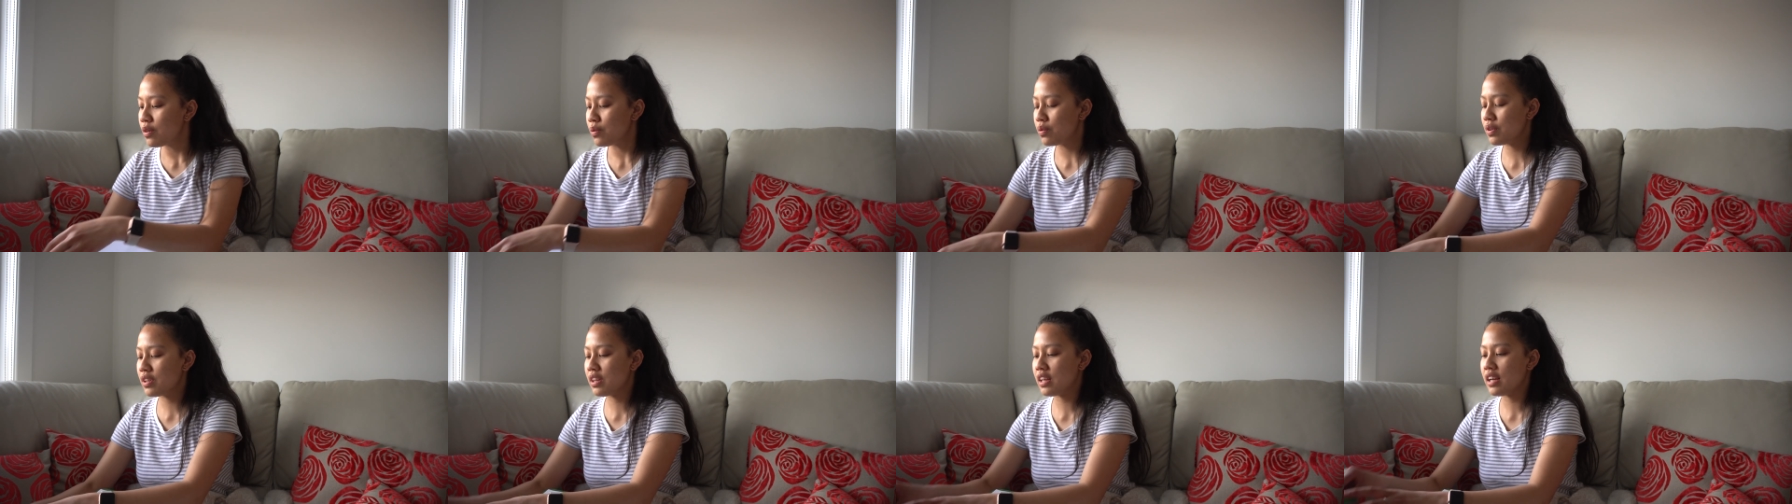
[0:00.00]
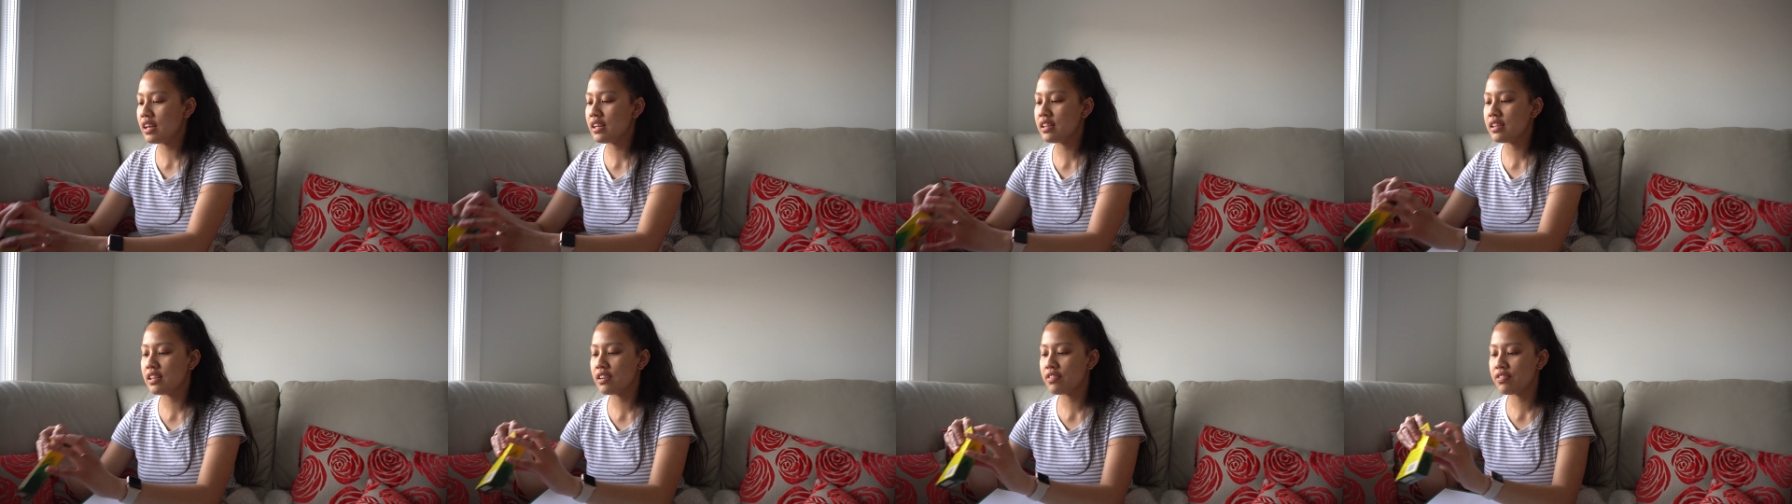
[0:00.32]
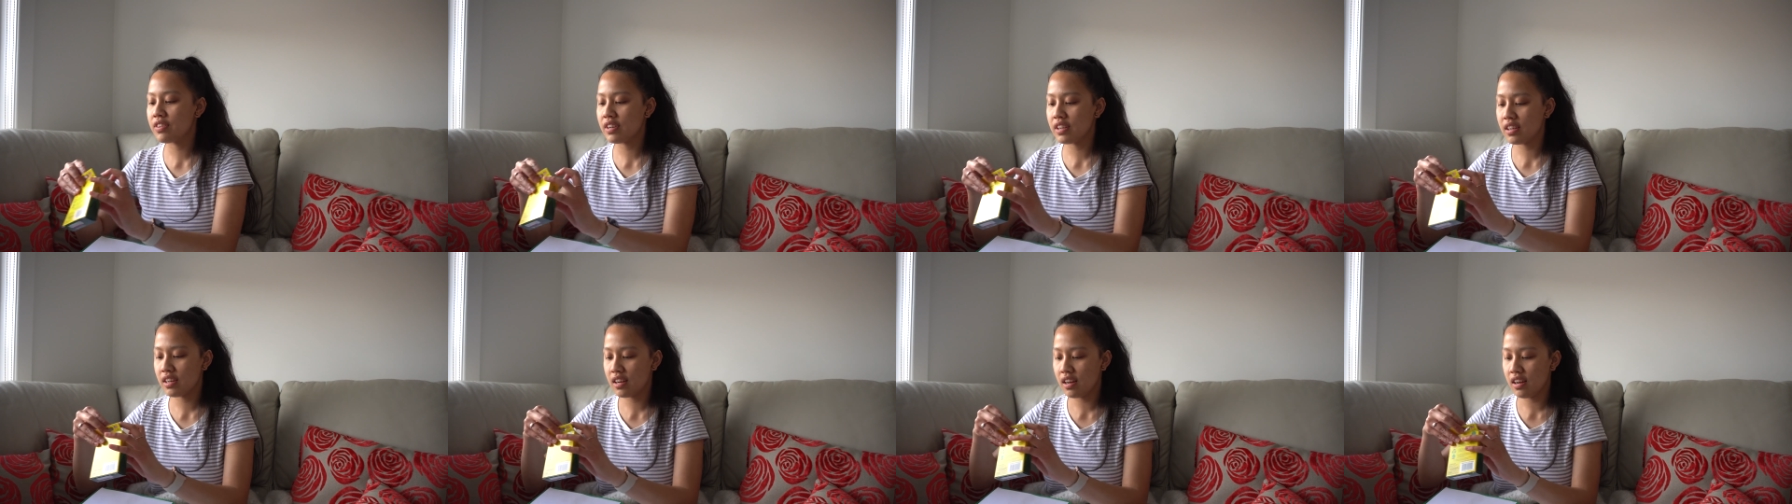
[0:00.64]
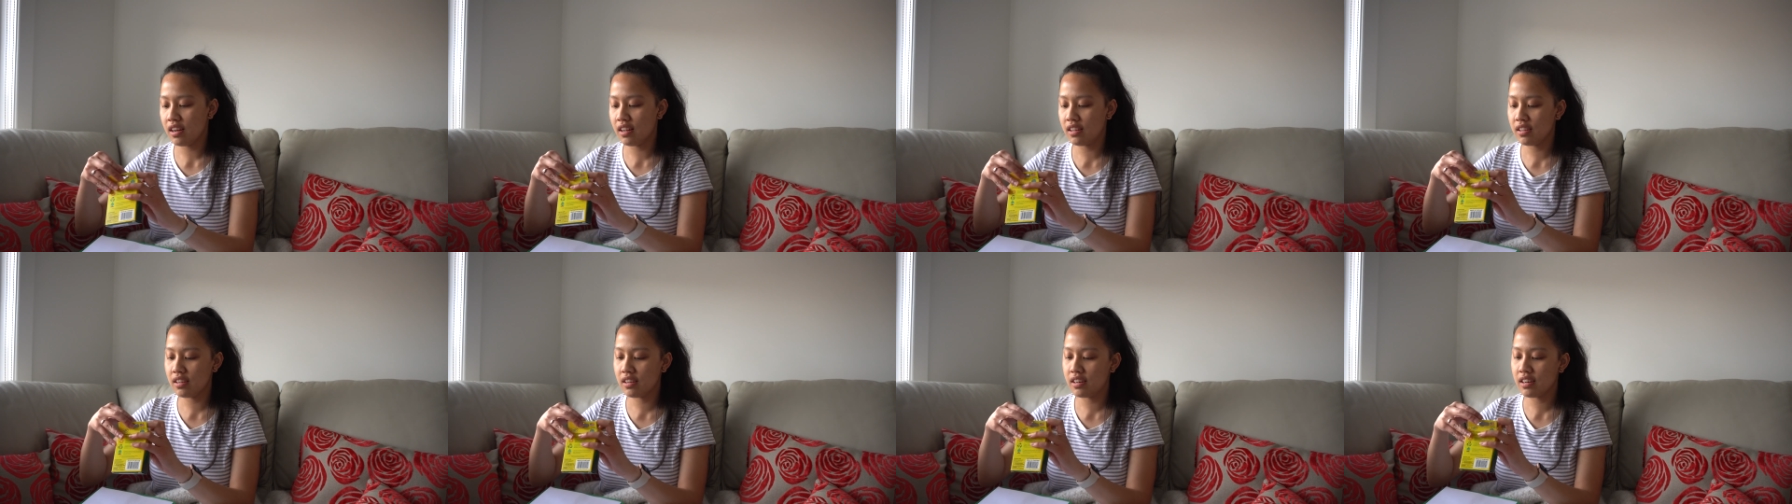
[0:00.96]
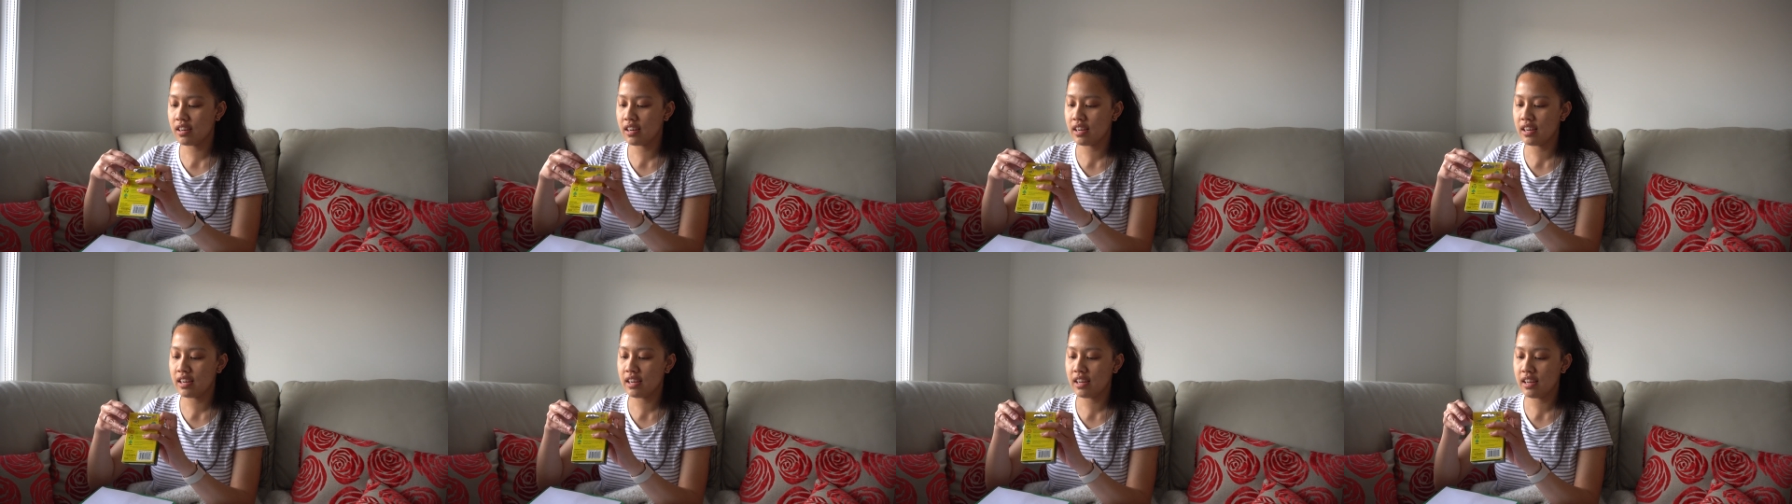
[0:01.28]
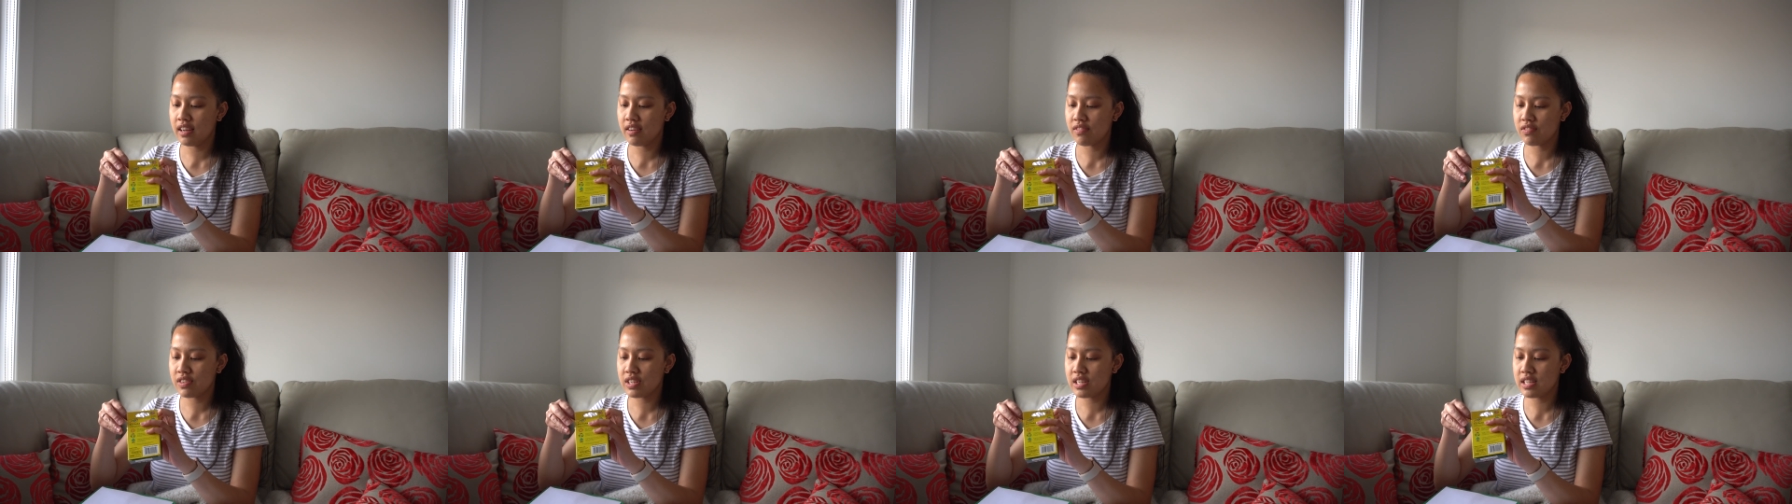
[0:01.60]
with a different color at
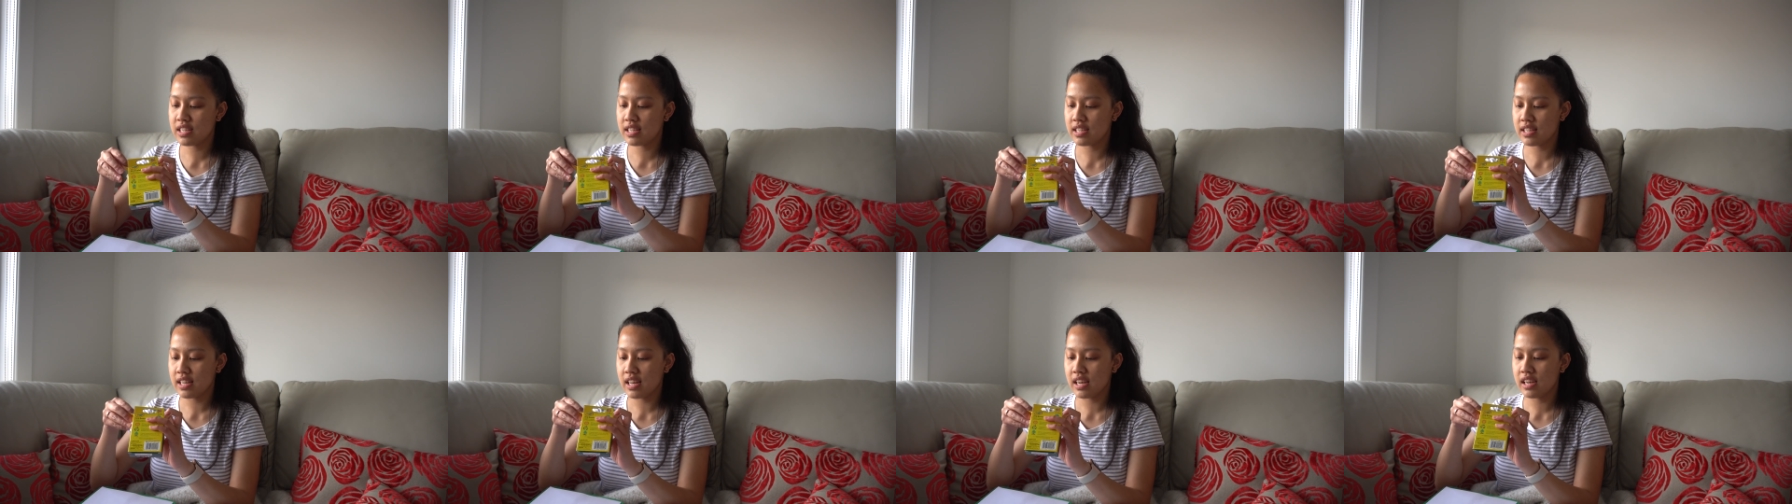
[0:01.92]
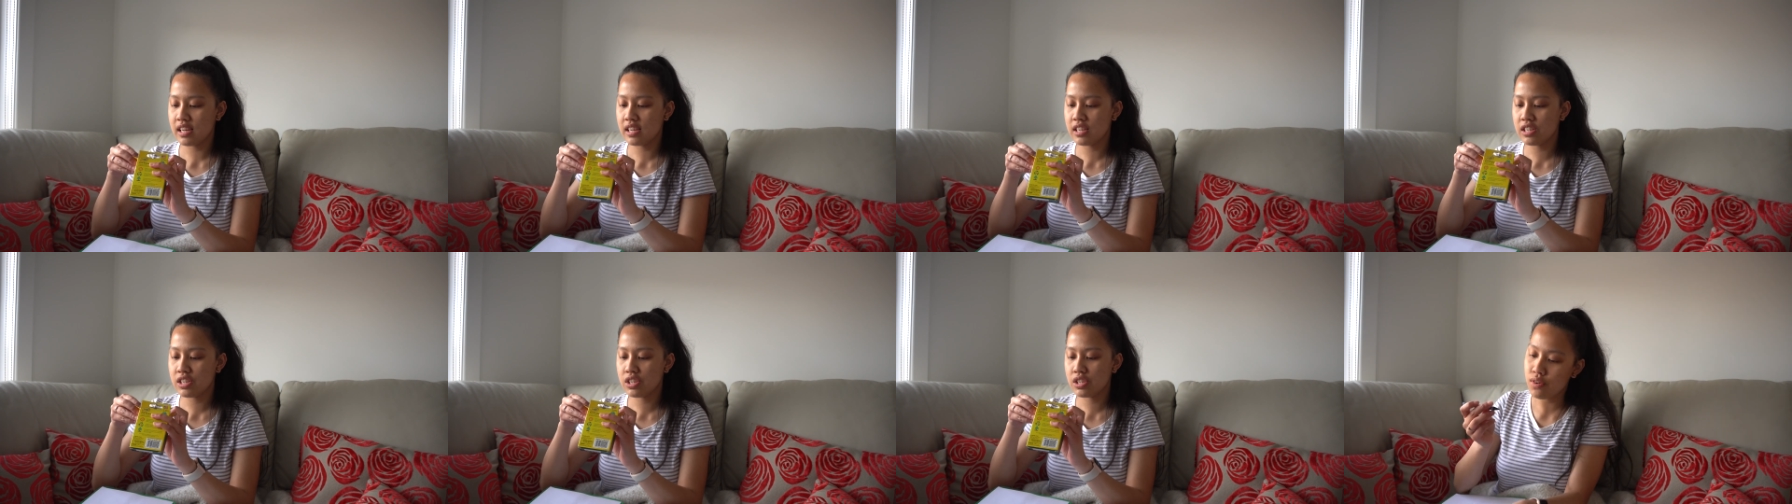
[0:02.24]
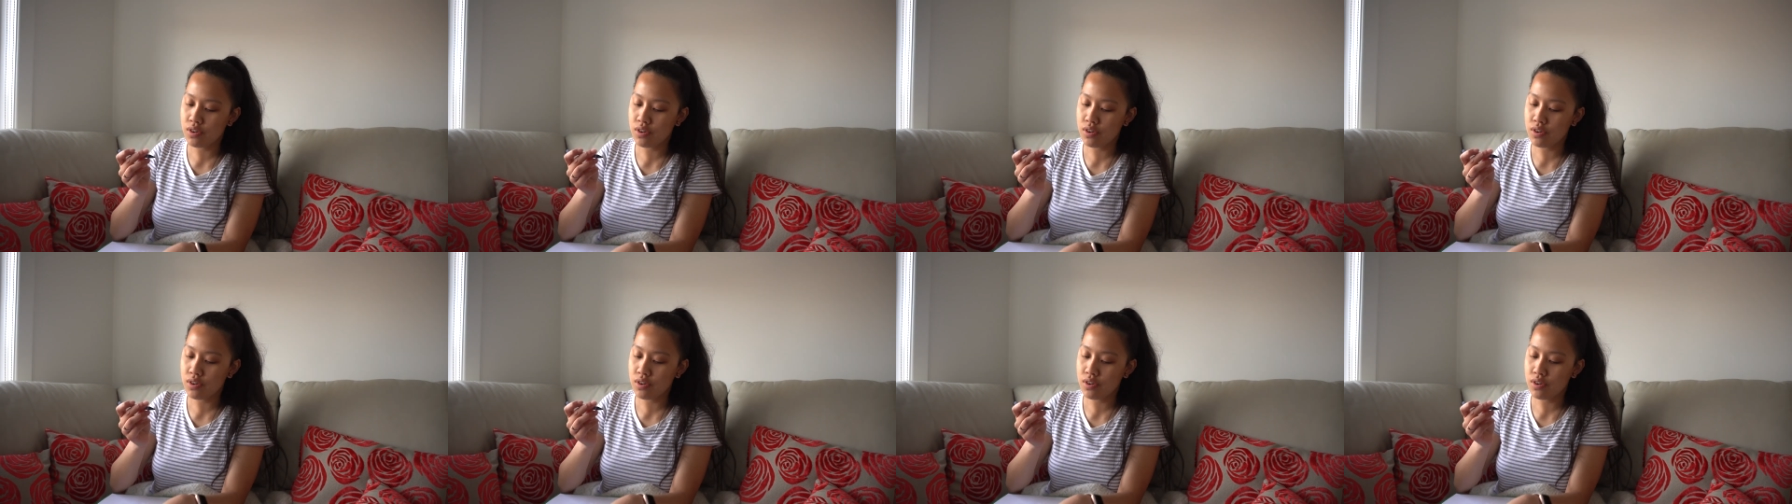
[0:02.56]
every stage.